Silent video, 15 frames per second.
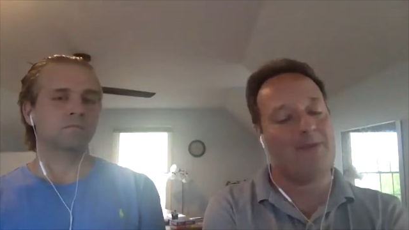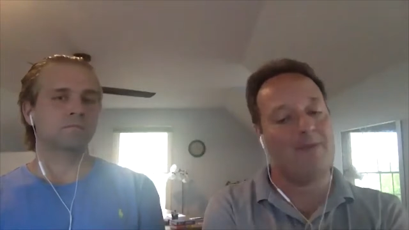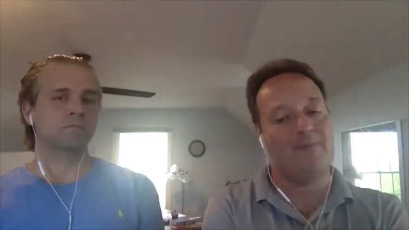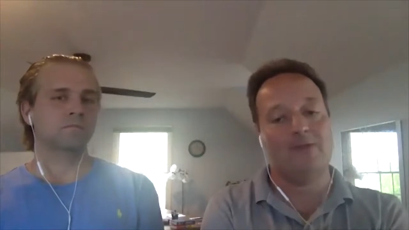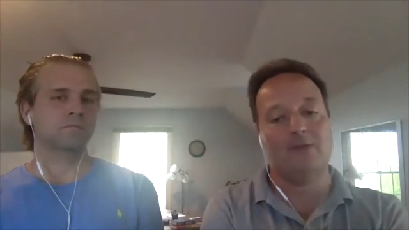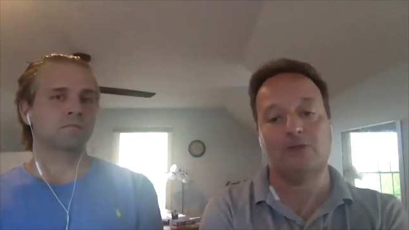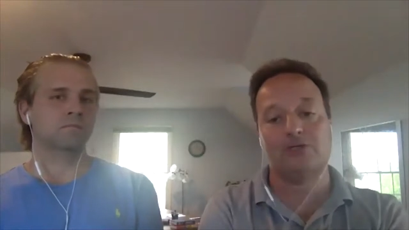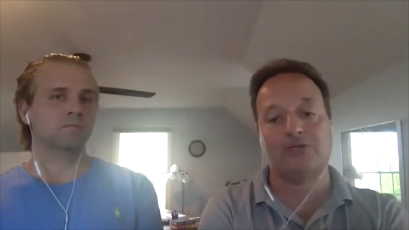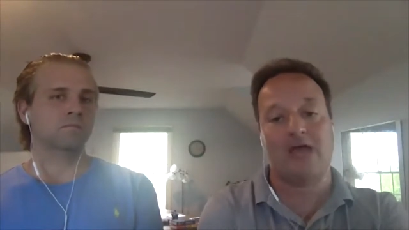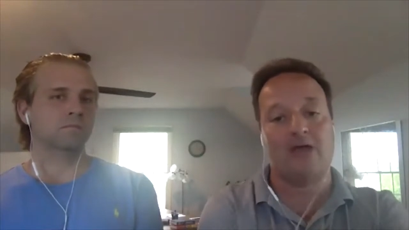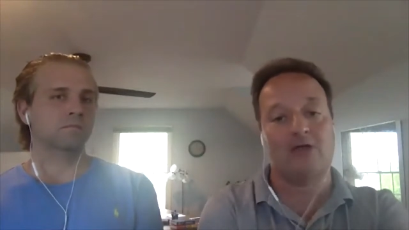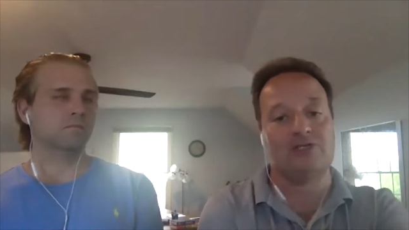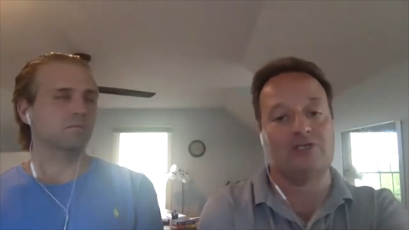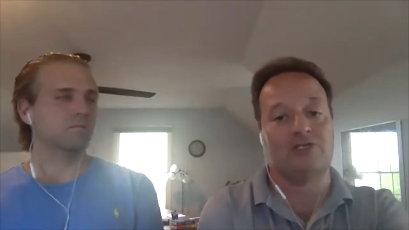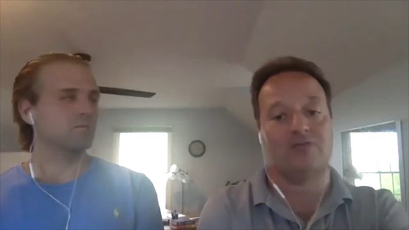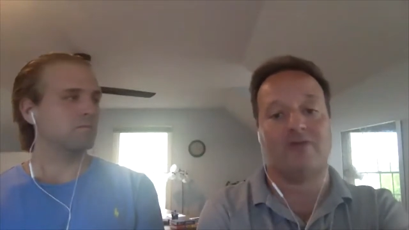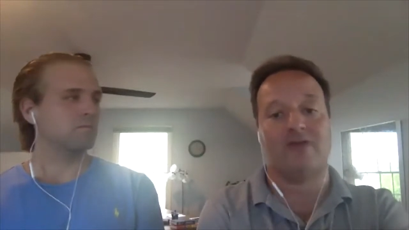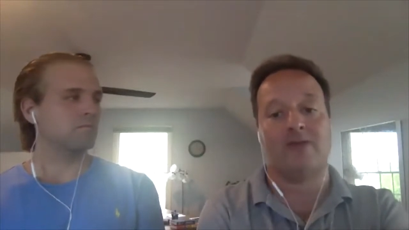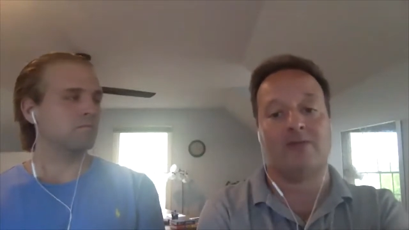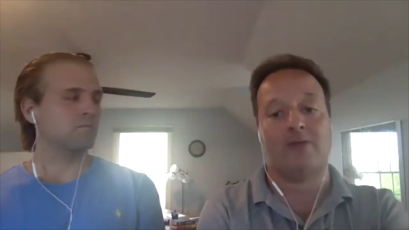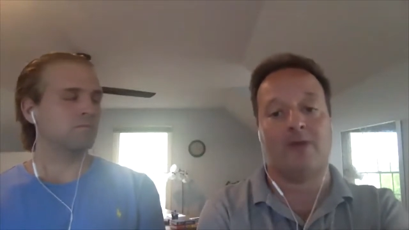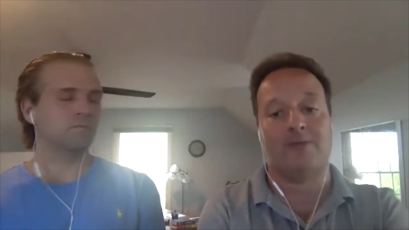Speaker 1: might be a little challenging to find a
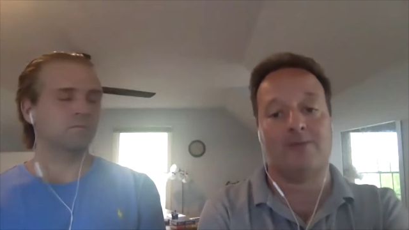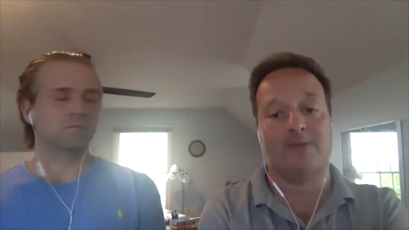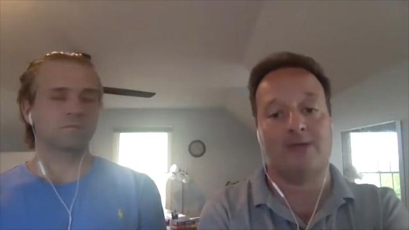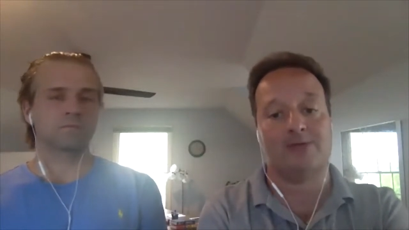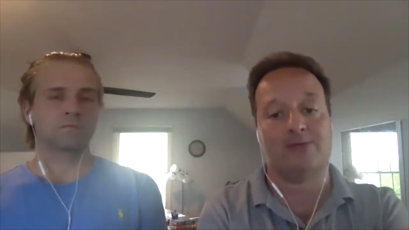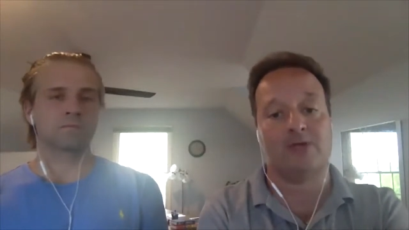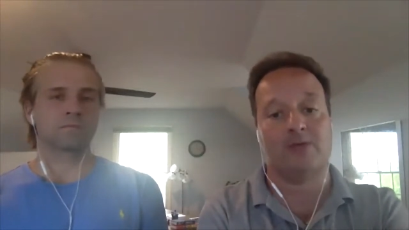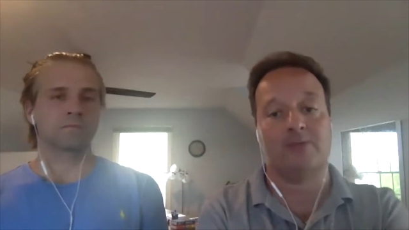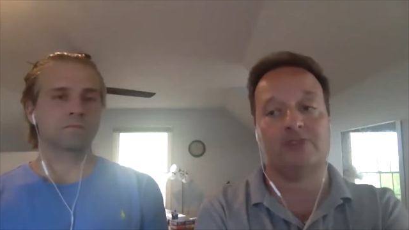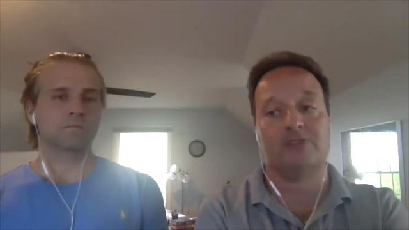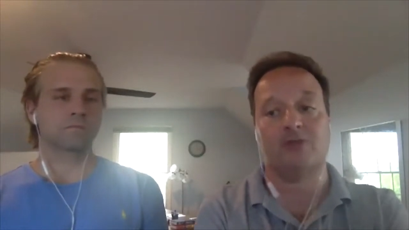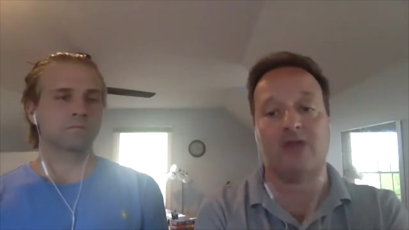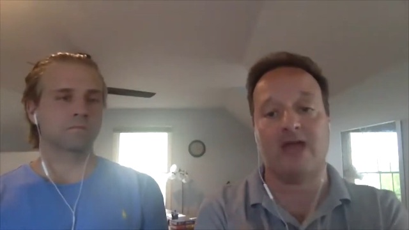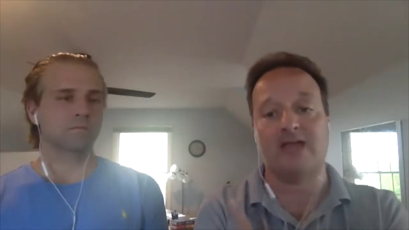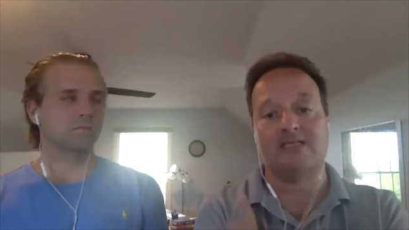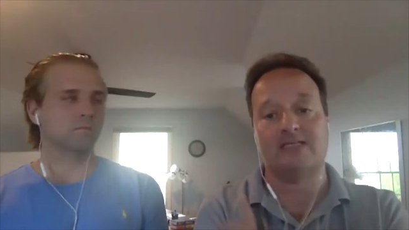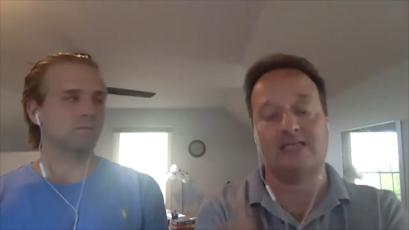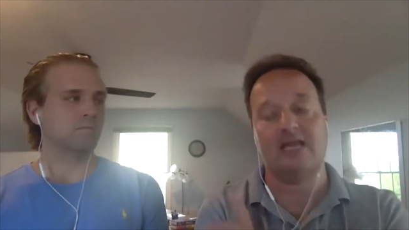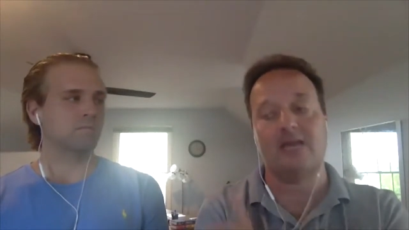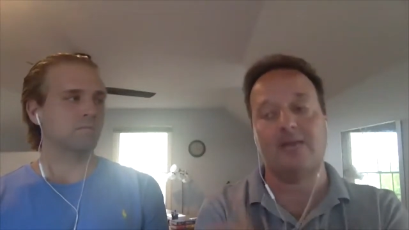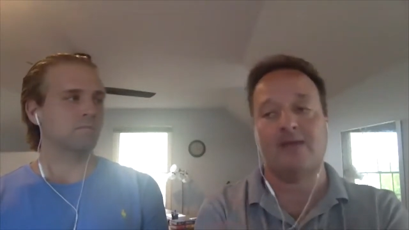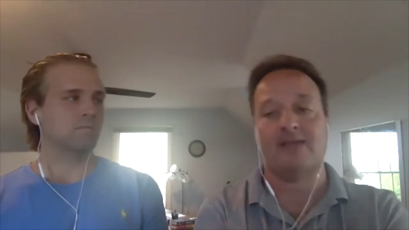property management company. So guys, think
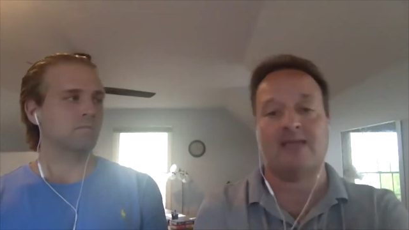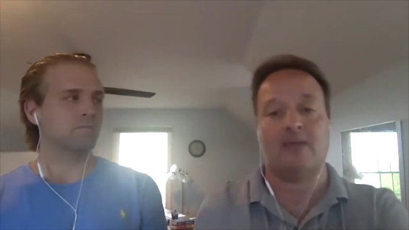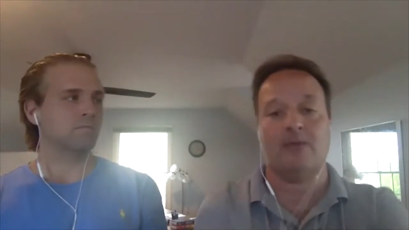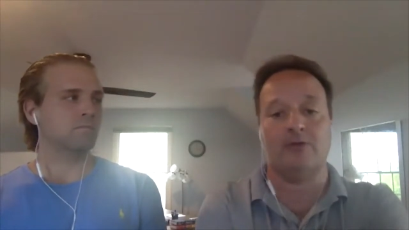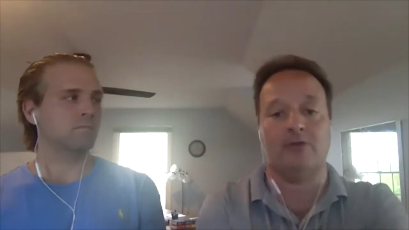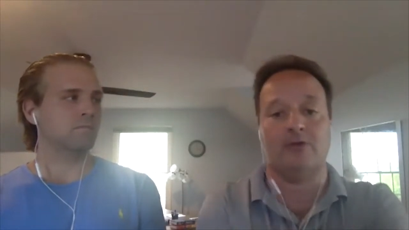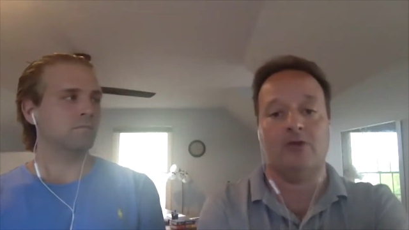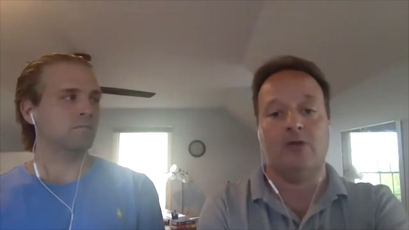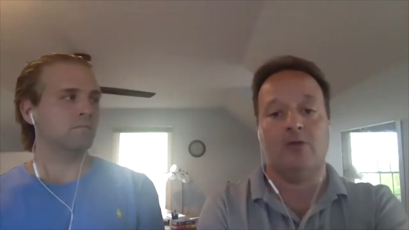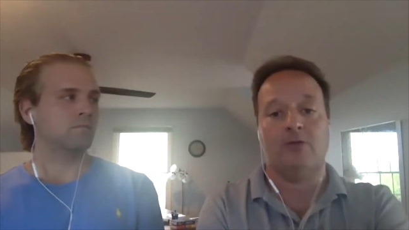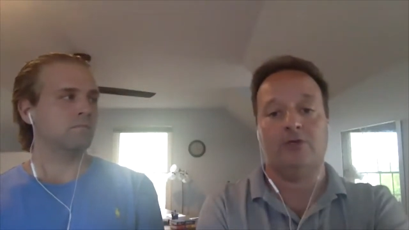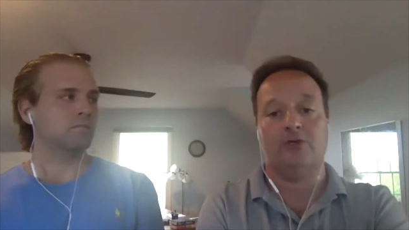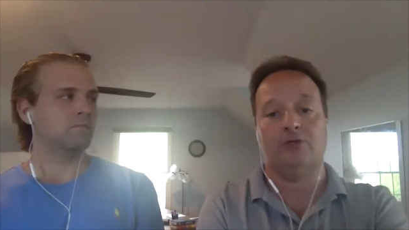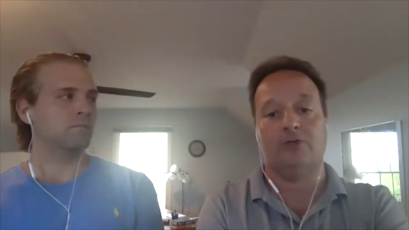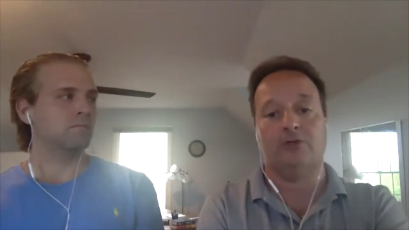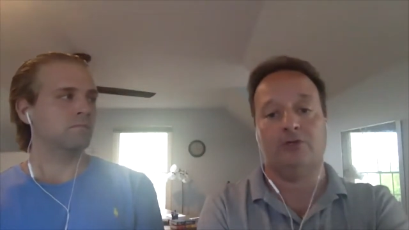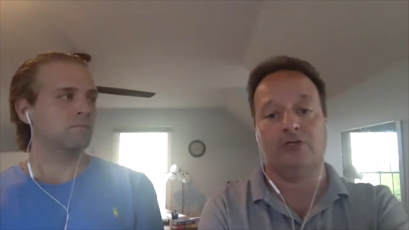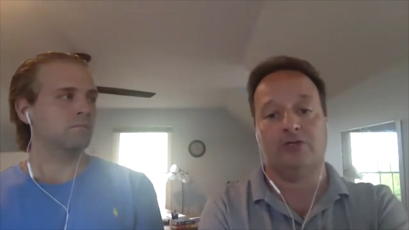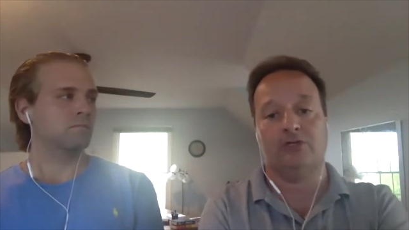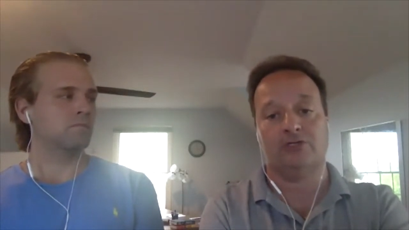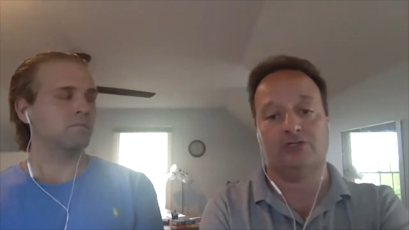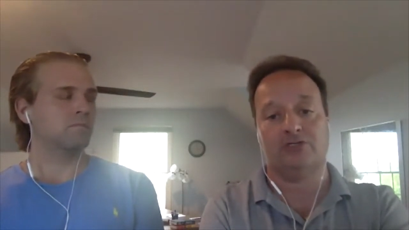about that when you're when you're doing your
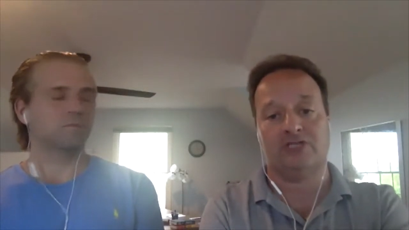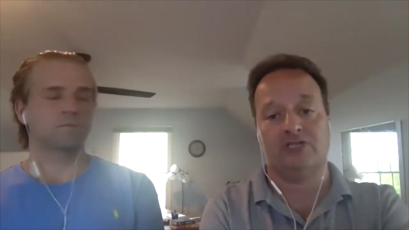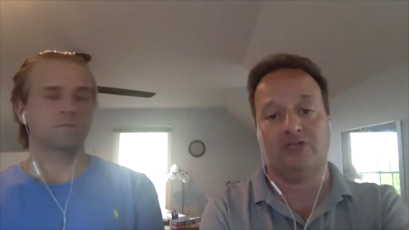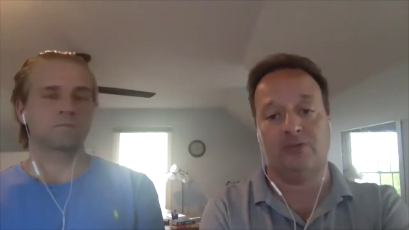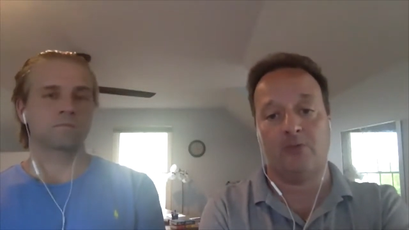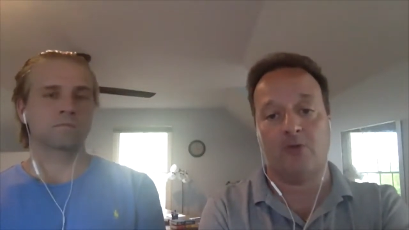diligence on your